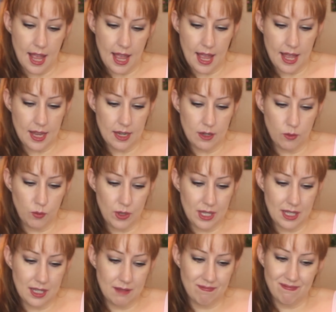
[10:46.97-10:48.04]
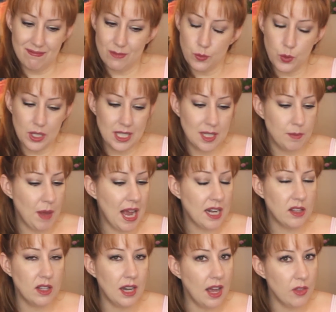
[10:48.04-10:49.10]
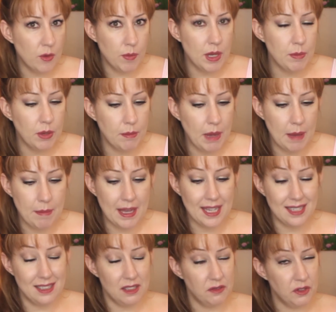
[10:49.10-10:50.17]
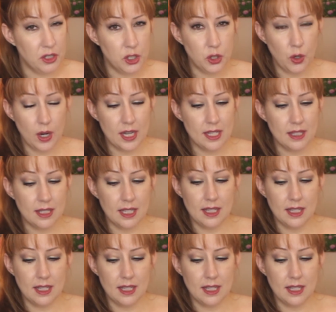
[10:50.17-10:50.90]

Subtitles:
And we respect that other people might make a different choice